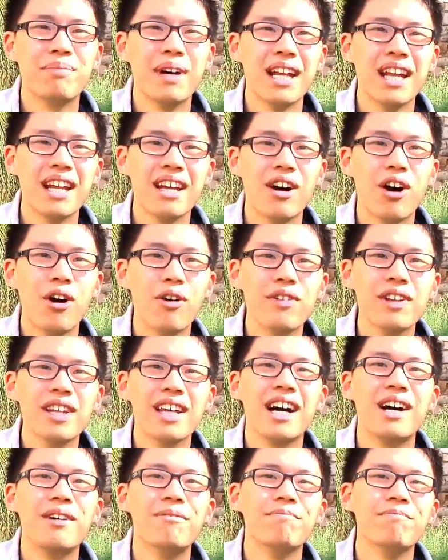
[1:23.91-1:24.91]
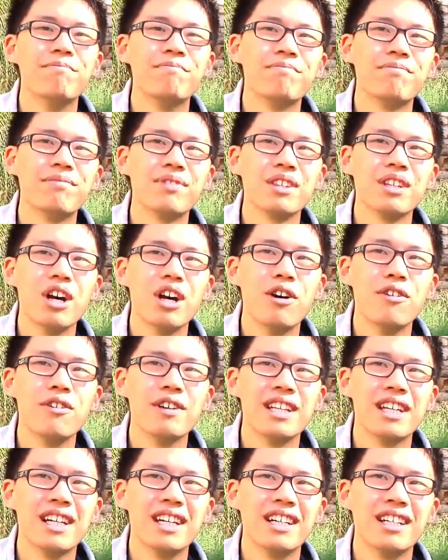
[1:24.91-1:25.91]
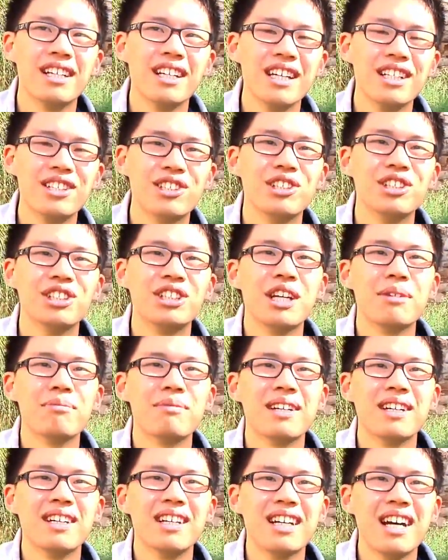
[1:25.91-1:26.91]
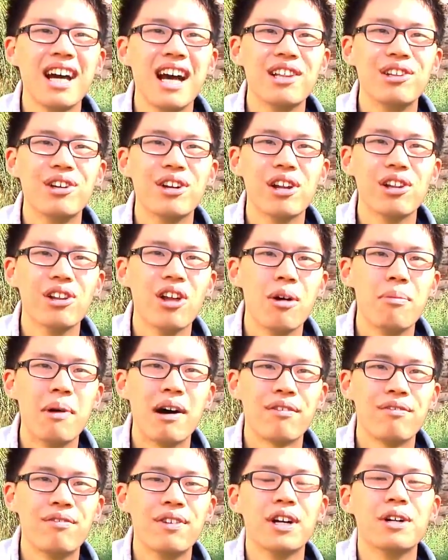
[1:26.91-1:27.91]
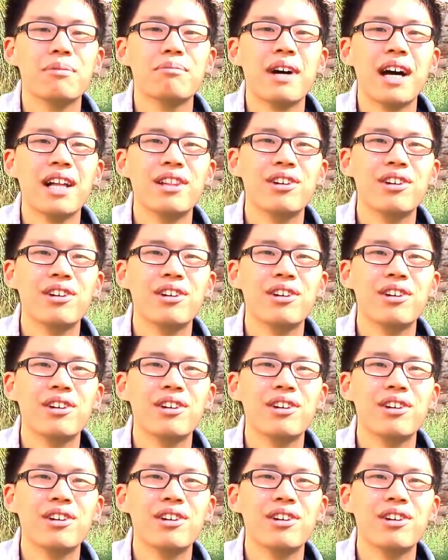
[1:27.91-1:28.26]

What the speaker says: But over the internship, I learned a lot about film.